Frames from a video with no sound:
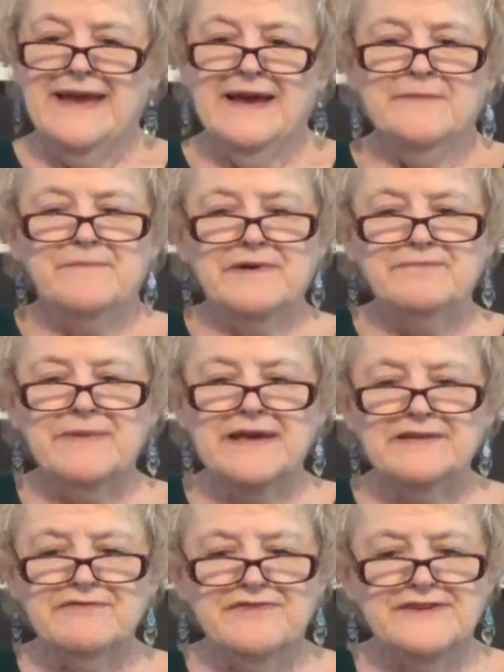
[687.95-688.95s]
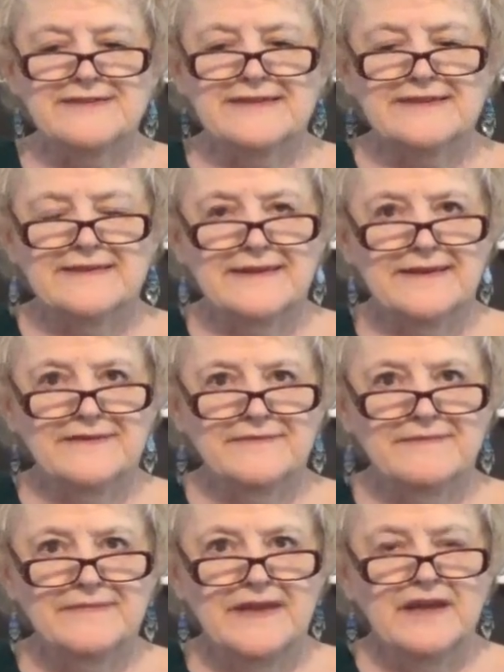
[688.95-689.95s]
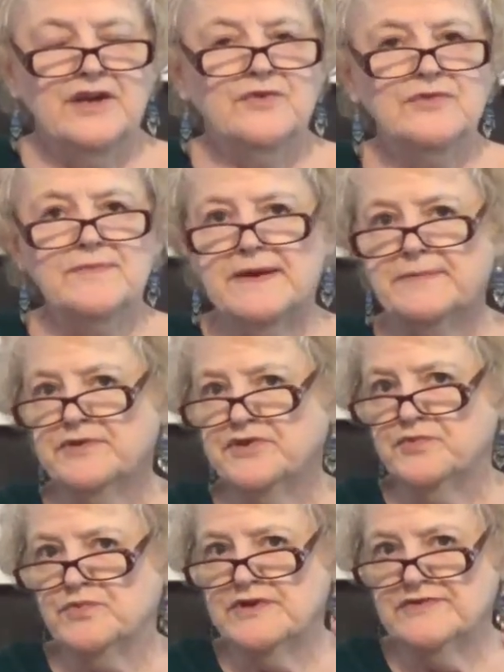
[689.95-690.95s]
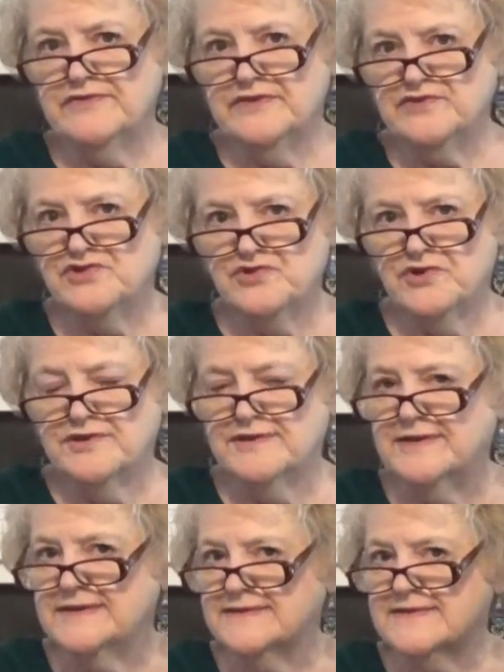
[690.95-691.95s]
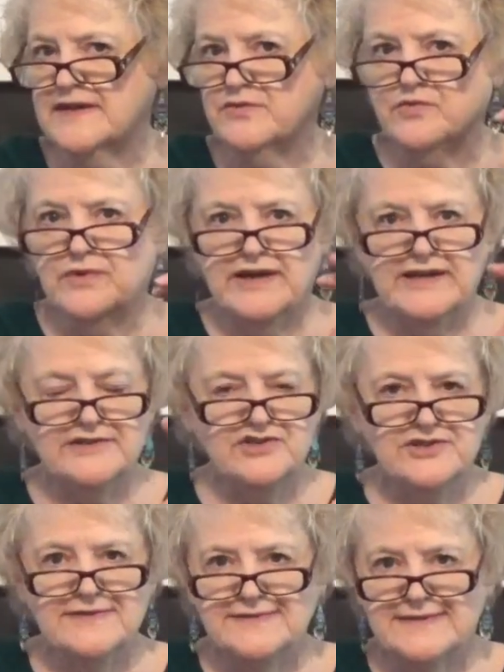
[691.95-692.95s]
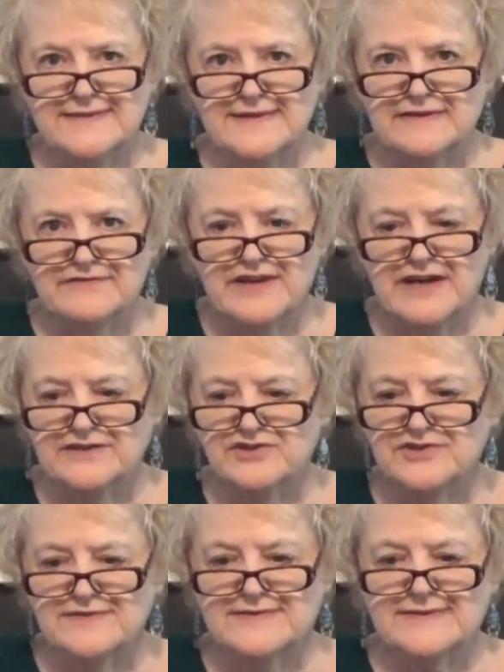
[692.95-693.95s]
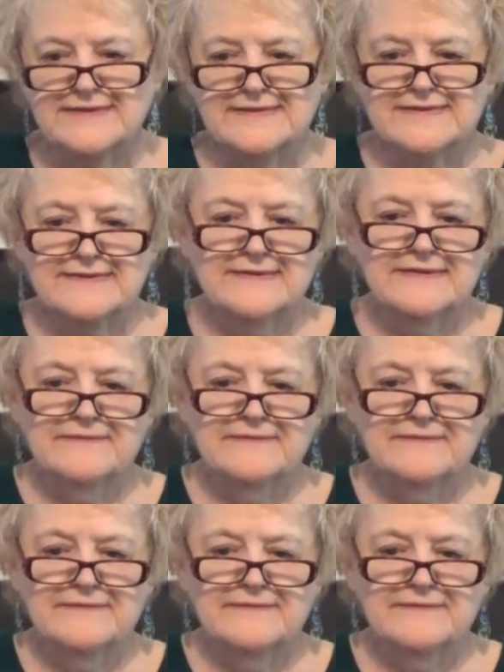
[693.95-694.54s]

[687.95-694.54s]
But metaphysically, remember the River Jordan is that raging sea of consciousness.